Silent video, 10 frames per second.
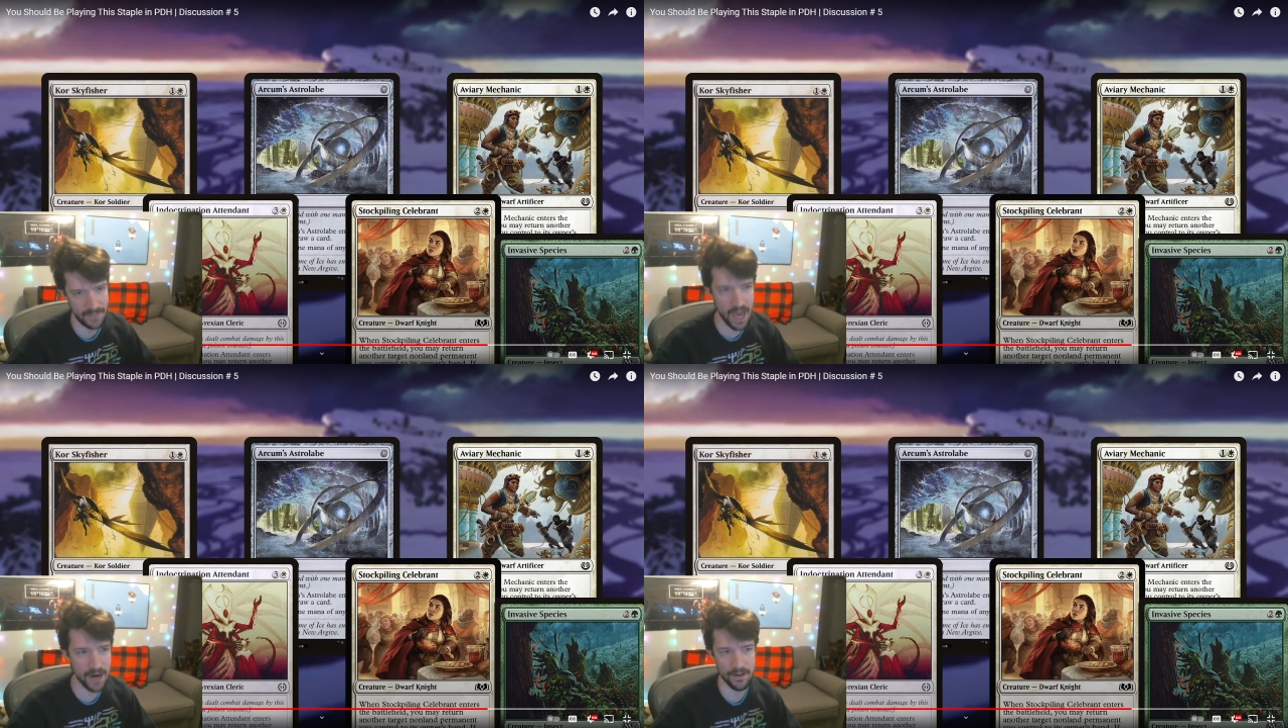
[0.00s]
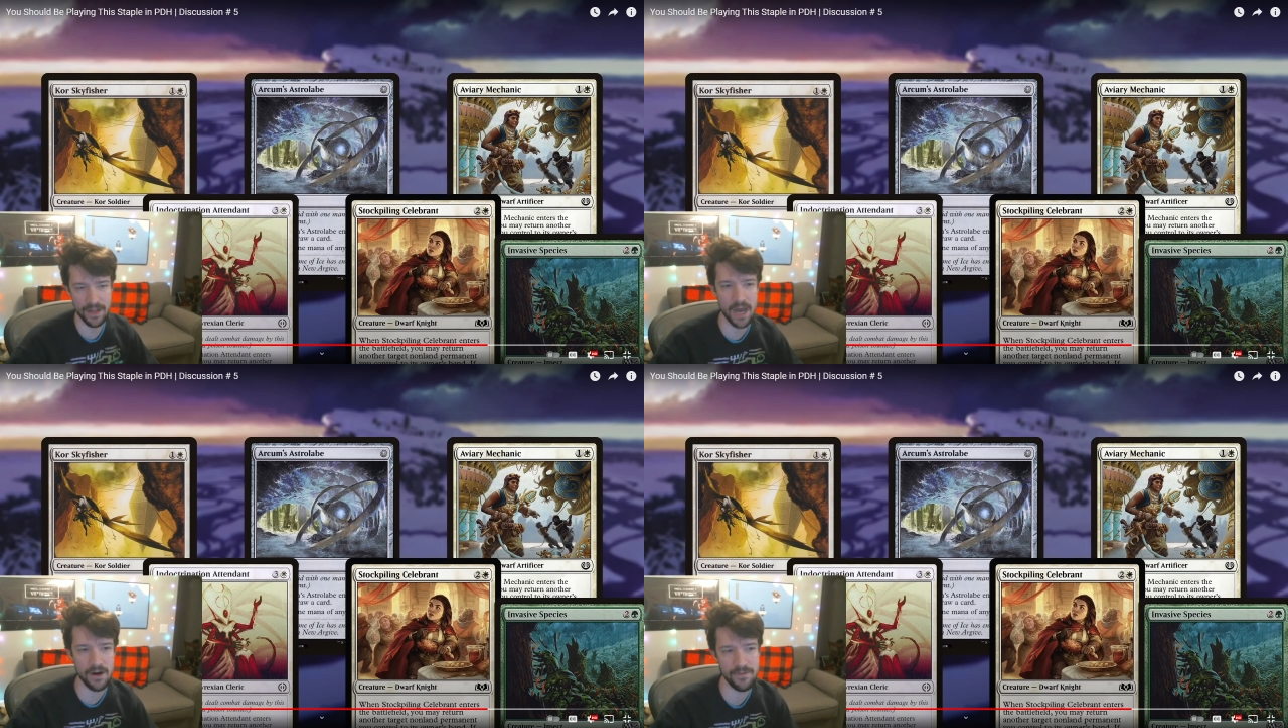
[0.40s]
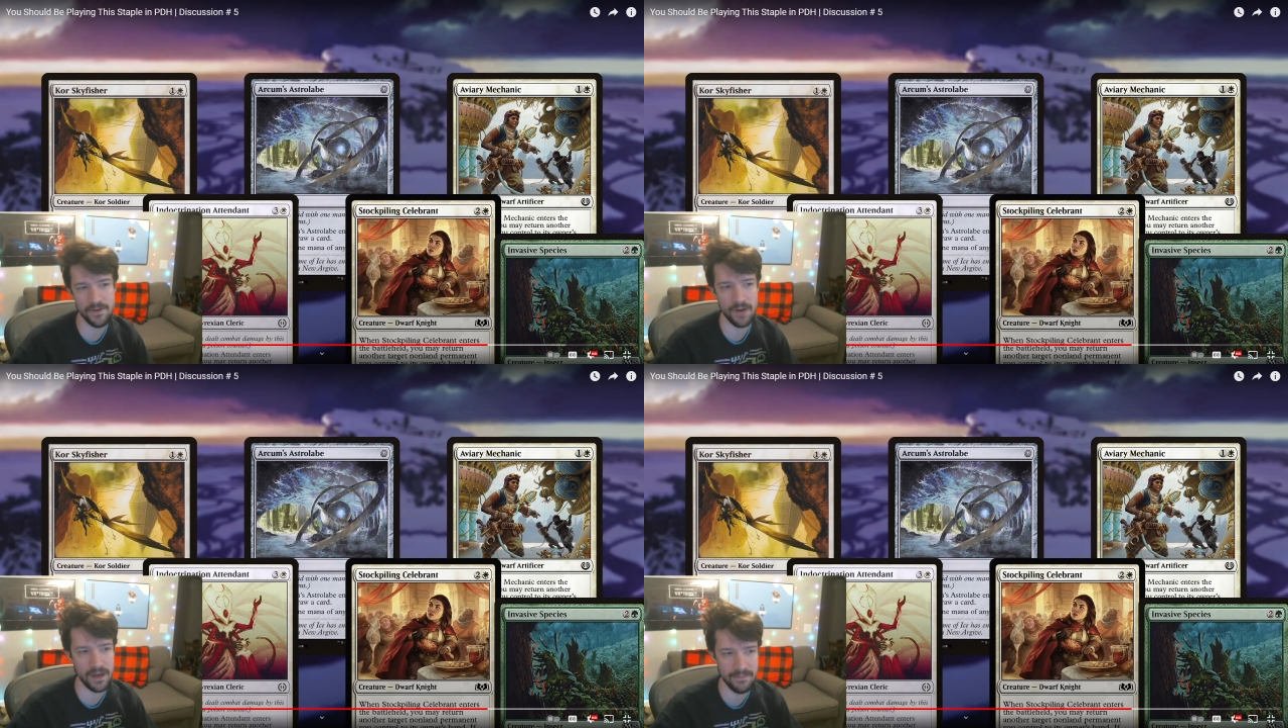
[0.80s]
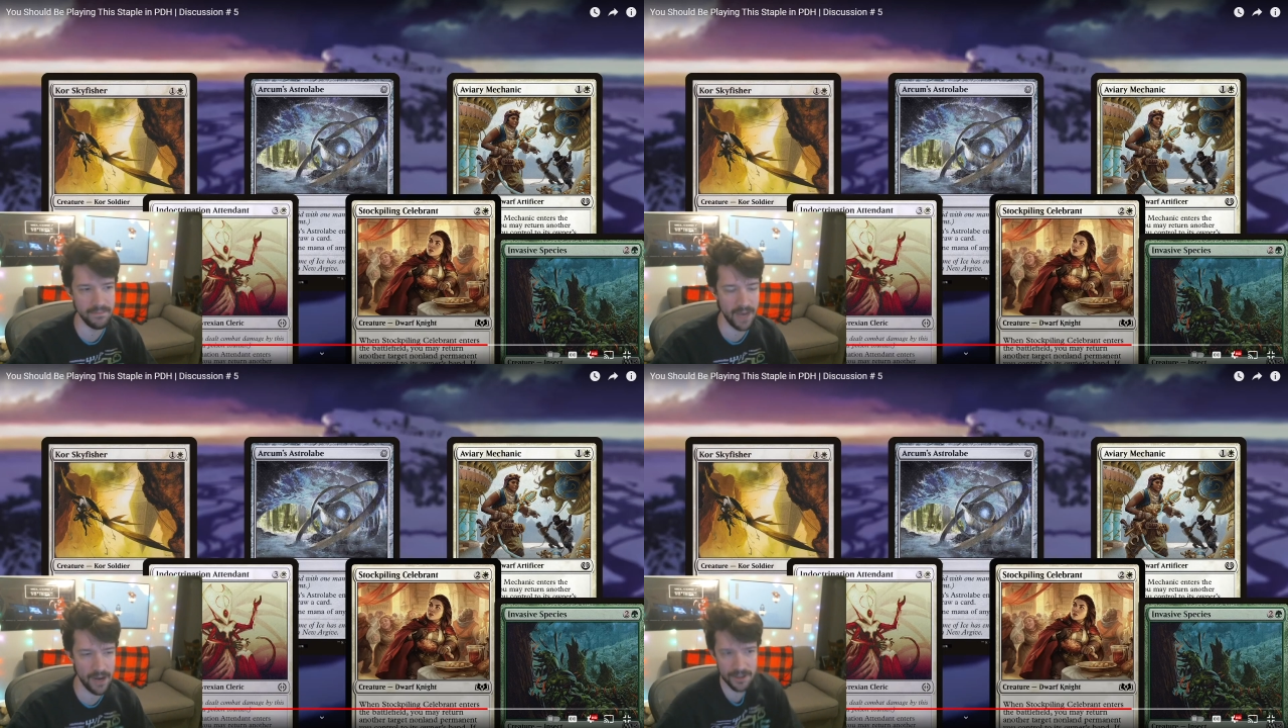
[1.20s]
I don't know. Like, I don't
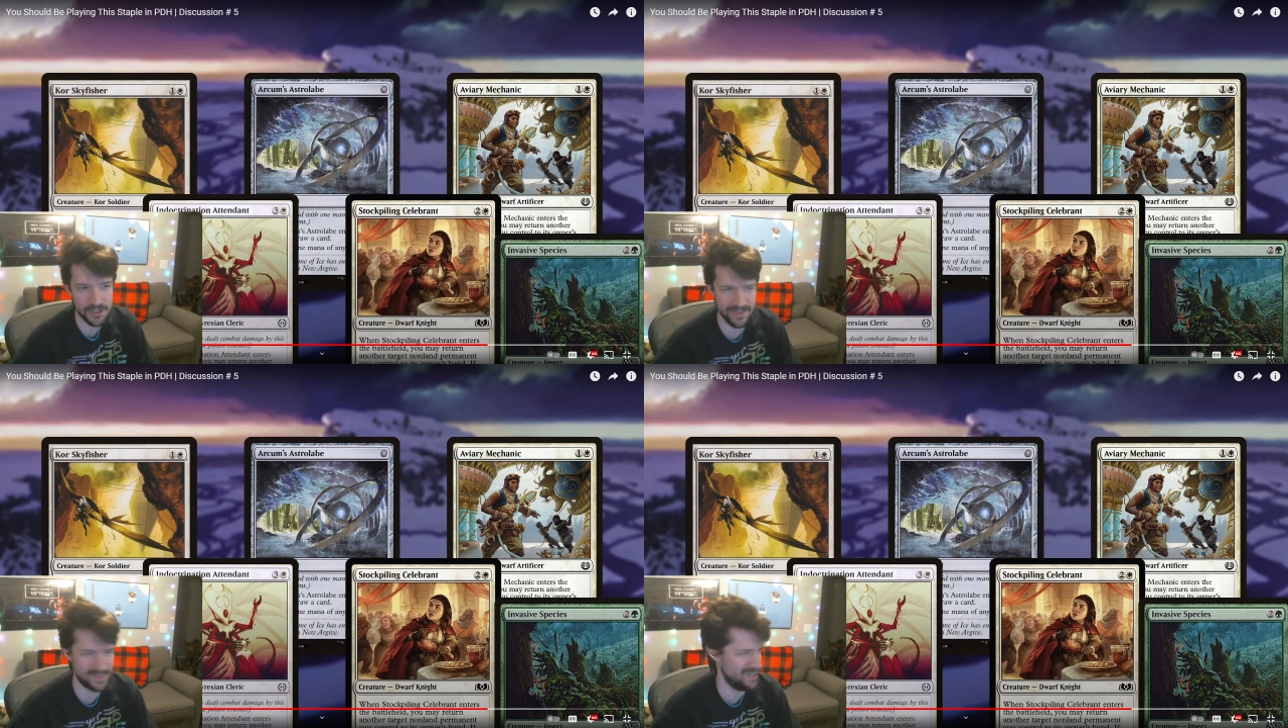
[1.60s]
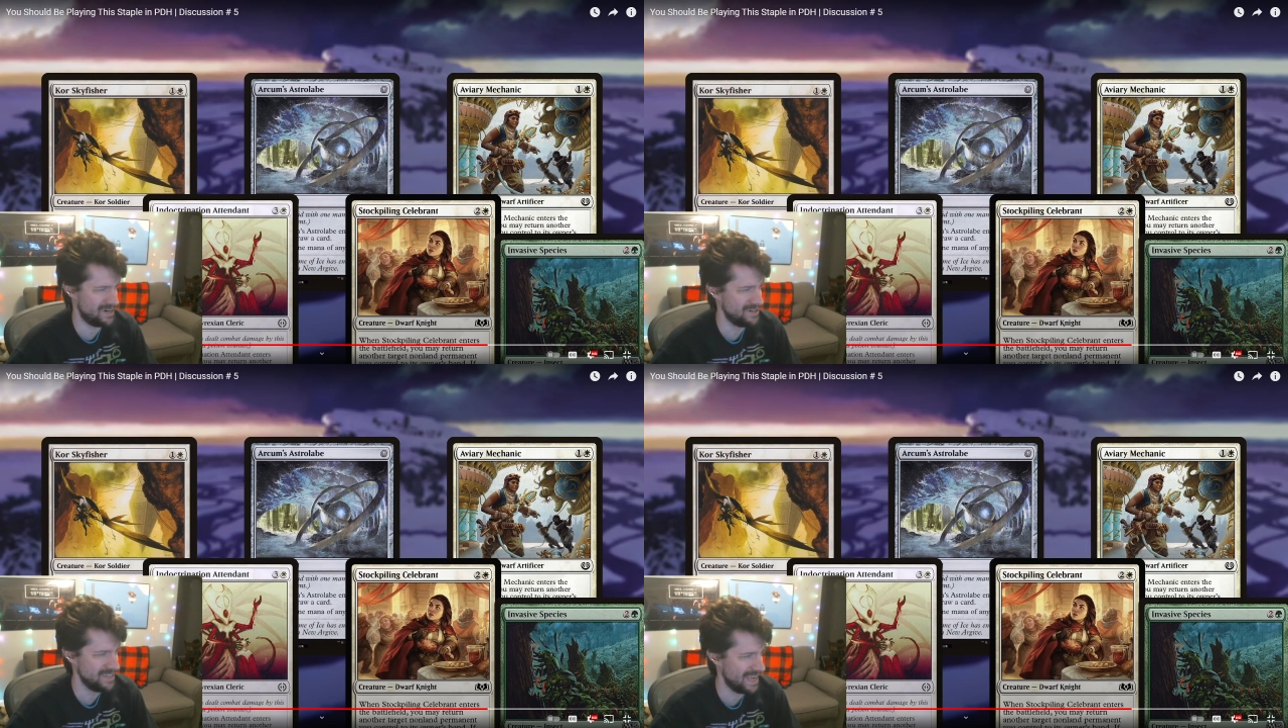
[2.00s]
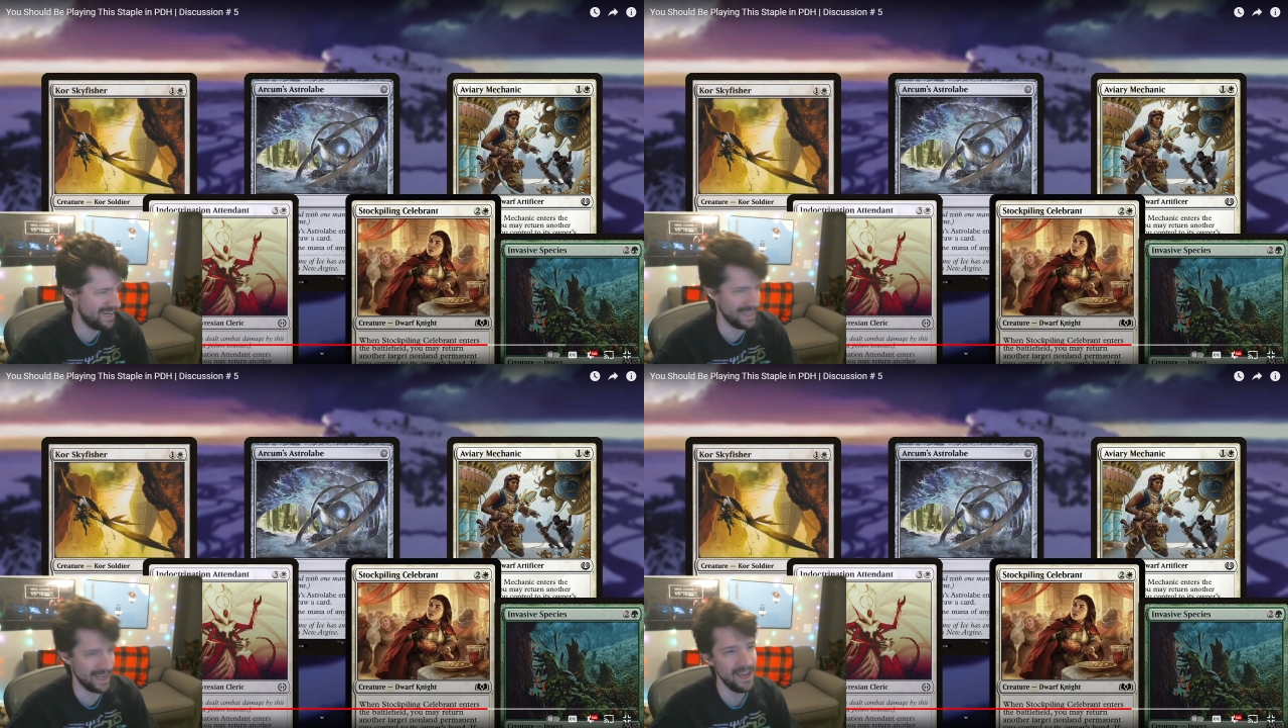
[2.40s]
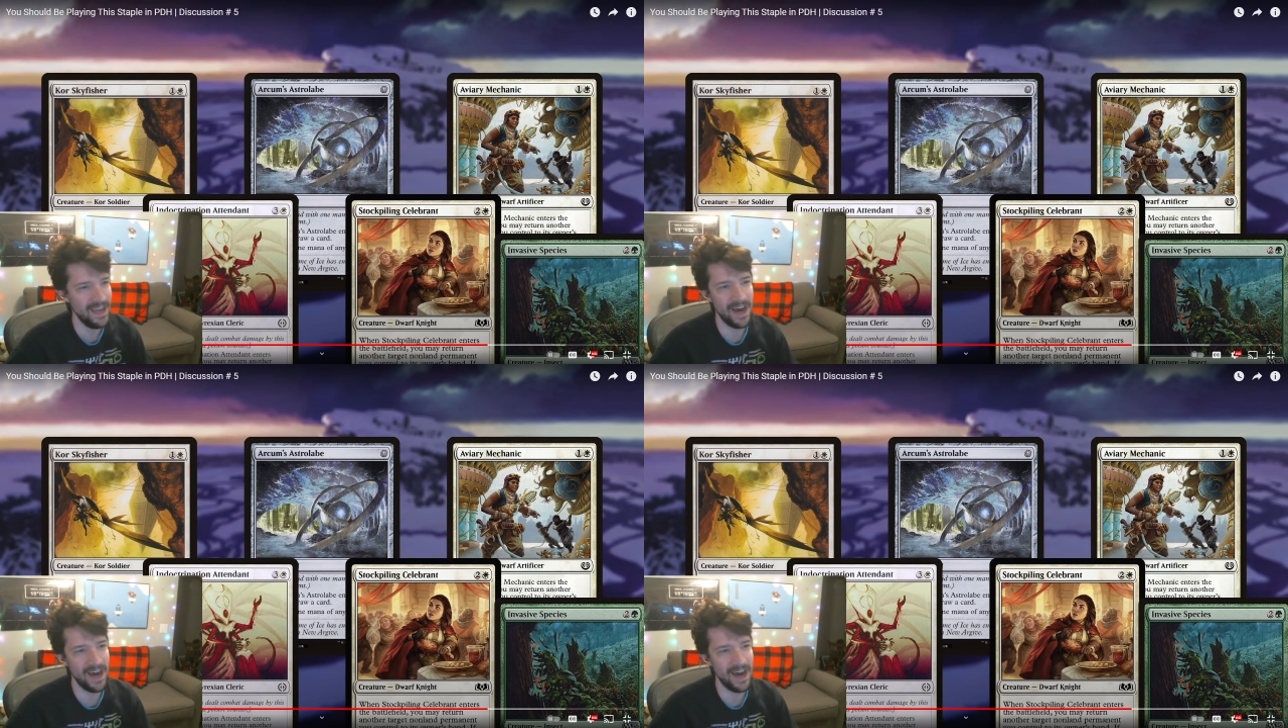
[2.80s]
run Dreamstalker like anything.